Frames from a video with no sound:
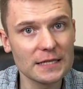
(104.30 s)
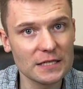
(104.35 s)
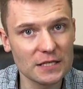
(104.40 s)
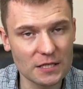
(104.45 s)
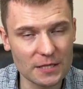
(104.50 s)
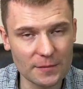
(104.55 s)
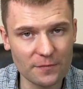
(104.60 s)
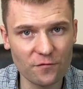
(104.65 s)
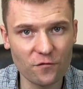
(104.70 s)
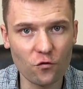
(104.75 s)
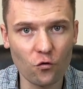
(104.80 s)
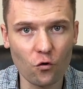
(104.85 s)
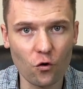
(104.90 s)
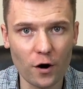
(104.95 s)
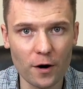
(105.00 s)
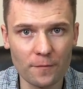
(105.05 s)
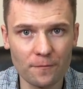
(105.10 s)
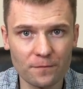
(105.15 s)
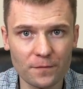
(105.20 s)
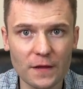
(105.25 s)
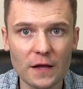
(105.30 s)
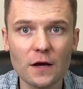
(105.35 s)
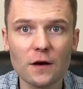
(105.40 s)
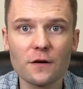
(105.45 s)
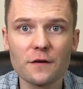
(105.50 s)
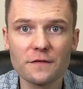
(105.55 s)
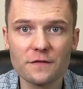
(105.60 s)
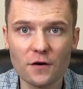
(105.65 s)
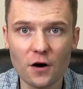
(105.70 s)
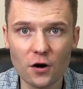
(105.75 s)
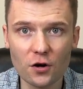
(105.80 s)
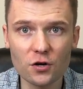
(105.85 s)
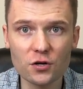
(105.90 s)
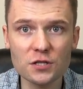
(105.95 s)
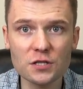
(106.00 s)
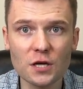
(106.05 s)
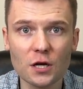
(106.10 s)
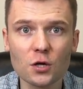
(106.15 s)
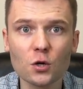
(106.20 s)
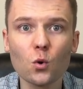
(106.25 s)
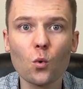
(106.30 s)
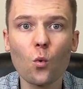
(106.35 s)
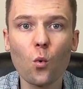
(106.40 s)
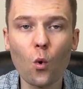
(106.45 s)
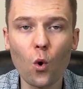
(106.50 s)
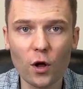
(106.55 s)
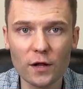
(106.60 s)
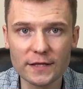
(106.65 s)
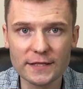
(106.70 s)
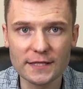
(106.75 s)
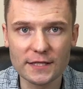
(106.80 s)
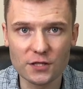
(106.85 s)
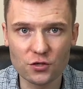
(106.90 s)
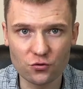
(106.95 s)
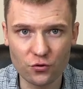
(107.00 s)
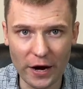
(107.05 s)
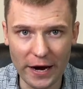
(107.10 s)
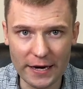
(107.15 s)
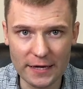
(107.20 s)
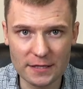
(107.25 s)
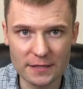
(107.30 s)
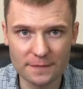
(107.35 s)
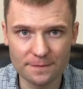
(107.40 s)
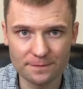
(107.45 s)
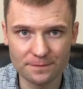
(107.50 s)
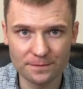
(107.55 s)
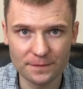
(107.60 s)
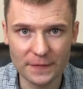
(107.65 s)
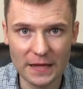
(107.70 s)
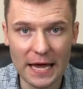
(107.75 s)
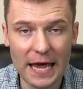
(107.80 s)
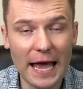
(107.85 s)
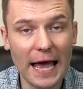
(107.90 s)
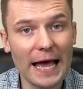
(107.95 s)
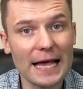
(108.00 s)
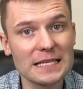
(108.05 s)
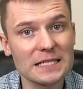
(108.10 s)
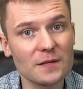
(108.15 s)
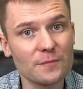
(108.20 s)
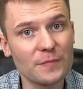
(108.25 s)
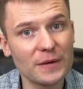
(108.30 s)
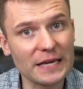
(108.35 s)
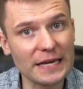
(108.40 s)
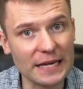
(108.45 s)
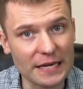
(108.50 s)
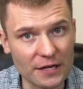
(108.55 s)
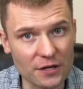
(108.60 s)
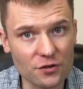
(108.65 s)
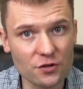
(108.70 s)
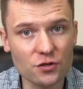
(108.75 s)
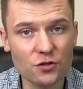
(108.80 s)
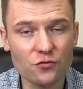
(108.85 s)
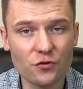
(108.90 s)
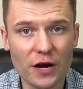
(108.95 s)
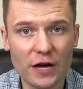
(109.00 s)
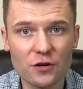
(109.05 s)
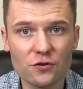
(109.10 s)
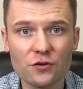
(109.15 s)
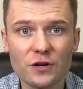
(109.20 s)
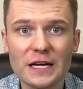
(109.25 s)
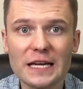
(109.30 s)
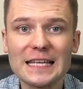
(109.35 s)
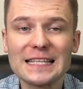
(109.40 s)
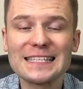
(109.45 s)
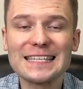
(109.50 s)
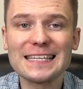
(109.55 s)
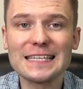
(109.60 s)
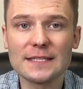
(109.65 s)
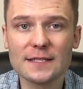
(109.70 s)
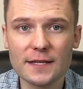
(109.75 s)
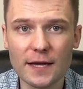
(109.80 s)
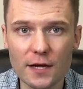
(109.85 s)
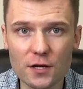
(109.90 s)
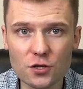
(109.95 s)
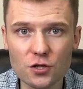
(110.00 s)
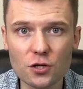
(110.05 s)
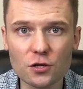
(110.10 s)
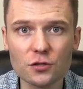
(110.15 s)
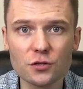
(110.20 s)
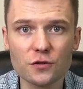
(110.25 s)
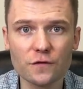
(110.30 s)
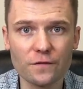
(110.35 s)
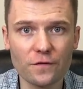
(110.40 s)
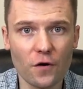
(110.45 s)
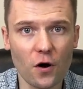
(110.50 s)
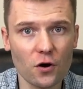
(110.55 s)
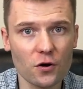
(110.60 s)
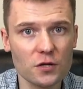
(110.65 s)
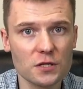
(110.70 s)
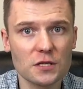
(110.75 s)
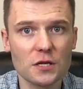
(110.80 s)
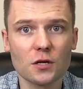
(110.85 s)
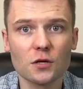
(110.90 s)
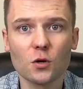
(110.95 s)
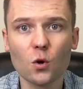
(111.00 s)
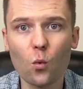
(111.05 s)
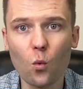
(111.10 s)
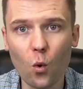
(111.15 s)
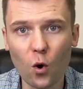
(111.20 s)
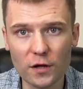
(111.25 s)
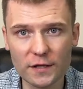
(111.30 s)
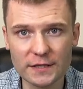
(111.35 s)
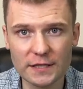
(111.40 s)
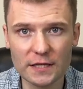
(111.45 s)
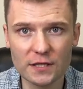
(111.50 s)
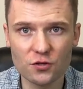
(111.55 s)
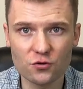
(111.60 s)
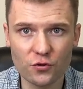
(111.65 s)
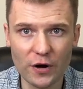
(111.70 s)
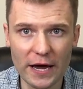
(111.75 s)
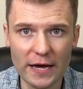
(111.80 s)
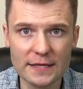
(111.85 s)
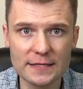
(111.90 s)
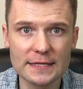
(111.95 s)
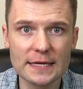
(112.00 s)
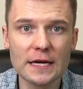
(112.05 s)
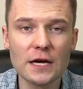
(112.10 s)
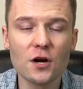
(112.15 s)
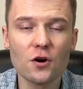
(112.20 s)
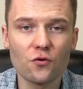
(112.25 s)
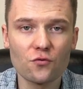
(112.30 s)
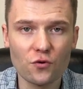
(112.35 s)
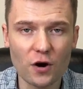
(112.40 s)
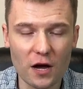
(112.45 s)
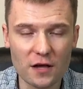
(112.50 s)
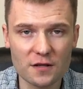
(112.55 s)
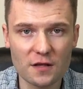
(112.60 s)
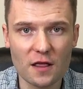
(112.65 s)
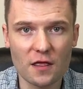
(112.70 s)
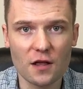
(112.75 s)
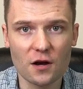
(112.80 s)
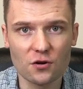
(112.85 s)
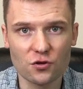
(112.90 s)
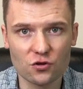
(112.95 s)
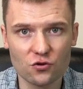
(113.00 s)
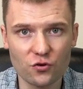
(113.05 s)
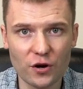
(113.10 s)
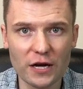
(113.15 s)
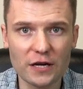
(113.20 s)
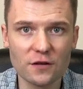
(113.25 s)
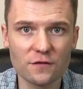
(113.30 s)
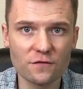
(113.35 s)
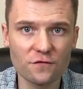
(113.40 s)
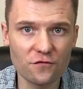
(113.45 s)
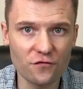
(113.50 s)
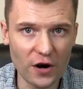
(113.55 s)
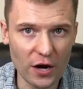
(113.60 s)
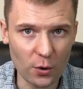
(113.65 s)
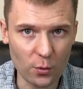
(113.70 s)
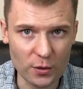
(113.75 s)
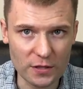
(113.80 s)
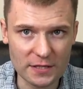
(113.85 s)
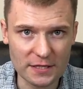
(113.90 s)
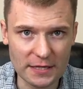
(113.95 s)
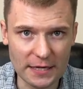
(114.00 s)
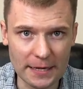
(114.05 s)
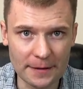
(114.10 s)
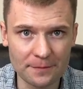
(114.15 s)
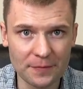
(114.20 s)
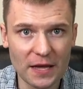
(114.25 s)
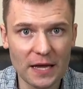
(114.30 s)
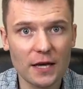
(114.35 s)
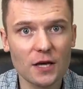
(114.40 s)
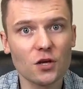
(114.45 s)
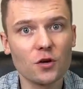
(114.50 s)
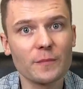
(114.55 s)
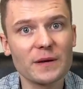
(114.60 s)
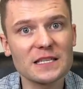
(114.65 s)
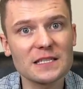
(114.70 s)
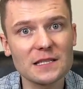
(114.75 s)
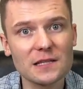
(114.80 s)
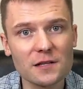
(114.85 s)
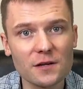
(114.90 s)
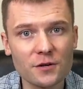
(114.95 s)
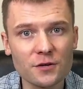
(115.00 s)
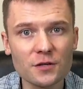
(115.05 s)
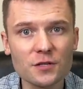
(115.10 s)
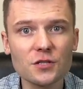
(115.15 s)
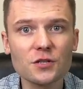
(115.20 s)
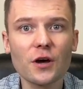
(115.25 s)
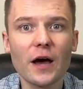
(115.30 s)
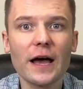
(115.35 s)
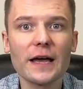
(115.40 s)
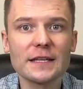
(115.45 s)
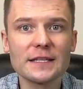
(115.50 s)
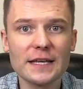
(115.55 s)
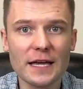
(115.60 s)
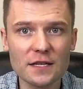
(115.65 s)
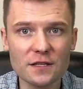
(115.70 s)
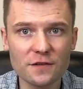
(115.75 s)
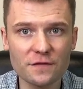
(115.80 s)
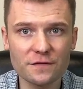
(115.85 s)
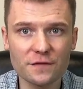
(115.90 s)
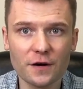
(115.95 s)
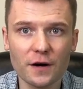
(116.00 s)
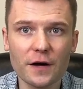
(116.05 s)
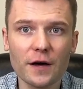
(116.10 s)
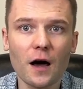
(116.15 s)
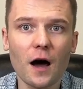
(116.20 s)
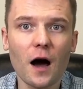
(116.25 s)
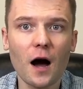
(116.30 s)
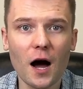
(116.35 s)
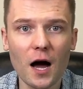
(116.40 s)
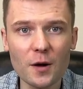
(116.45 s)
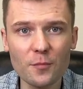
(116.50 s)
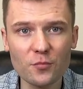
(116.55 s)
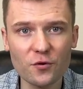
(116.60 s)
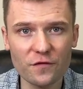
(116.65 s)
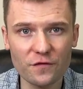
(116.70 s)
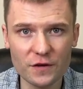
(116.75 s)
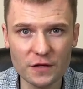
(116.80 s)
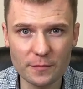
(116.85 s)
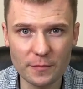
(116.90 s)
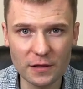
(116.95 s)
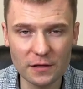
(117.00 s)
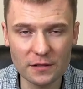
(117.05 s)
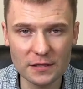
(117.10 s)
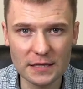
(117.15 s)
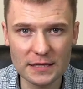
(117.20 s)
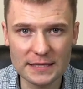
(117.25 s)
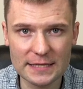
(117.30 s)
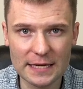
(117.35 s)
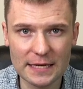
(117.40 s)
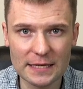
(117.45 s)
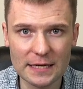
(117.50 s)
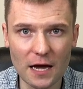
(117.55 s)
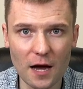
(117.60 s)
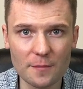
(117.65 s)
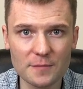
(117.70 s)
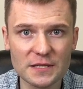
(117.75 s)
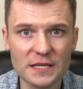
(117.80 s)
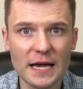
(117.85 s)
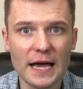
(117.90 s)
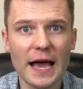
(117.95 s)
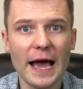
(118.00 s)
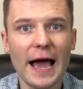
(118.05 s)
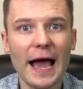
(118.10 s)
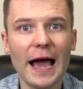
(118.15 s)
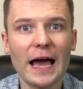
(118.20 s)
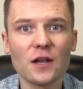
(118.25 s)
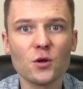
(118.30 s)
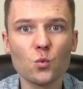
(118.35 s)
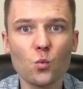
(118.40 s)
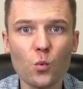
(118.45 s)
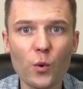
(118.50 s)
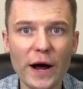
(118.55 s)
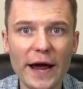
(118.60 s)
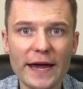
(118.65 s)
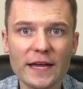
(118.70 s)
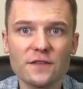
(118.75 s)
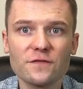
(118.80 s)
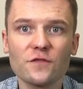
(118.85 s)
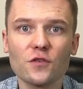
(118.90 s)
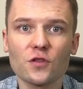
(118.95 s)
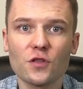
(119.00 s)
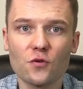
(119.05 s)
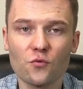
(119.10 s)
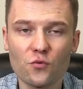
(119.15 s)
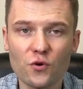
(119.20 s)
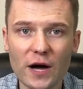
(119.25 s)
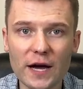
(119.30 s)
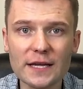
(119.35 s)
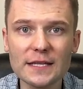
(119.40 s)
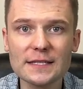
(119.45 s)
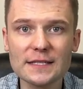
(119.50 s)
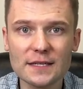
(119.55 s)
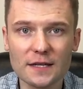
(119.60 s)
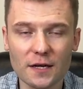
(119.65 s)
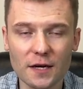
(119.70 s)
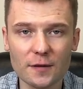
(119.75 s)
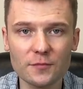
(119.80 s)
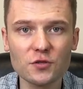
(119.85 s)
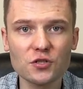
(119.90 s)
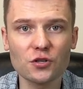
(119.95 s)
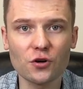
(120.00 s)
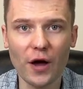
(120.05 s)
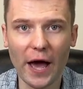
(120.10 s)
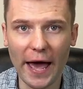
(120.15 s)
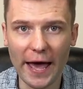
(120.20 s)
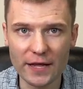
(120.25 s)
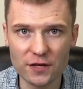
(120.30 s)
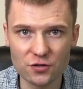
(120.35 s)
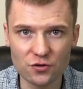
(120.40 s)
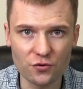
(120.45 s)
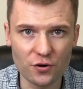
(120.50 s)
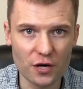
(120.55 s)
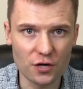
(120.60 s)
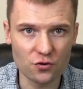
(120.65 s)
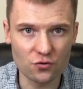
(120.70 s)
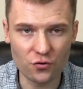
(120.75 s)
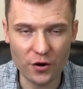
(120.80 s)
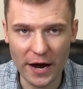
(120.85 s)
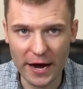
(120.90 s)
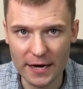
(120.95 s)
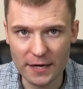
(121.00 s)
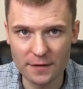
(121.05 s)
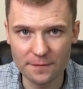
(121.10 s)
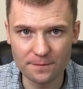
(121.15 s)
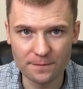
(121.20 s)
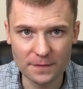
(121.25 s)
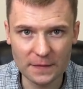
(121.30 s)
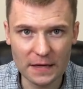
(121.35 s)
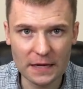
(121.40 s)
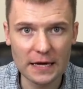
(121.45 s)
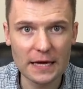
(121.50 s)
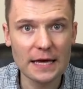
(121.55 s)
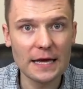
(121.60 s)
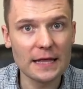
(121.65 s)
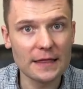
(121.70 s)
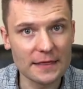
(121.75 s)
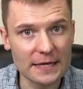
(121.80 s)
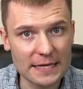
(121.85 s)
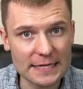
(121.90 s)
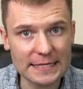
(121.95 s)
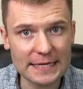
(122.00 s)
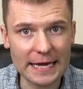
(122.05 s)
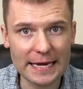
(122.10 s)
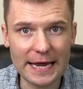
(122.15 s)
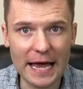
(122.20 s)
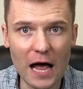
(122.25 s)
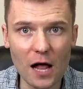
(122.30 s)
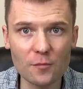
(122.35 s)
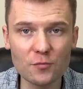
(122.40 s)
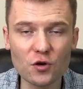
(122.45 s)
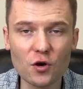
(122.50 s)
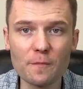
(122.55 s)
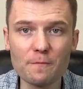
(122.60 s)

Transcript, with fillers: Tip 4 Focus on quality trades. As a beginner trader, it's essential to focus on quality trades rather than trading frequency. You must learn to identify high profitability setups and wait for the right time to enter a trade. This can help you